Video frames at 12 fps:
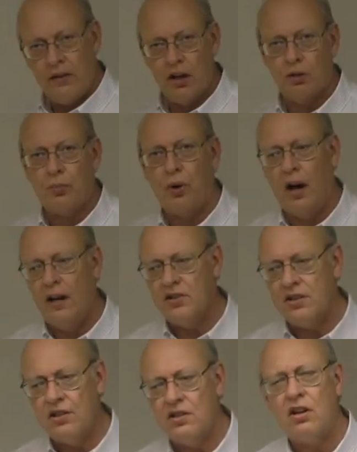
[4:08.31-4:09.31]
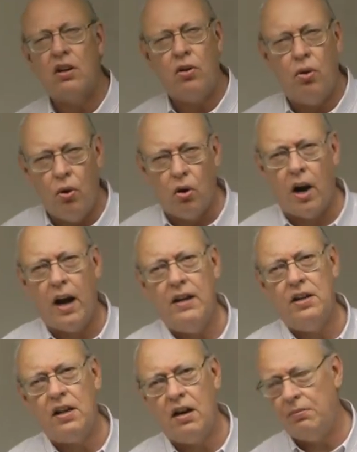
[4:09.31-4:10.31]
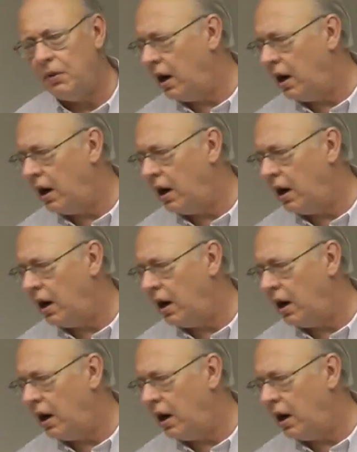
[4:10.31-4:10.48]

of enterprise. This is a core idea of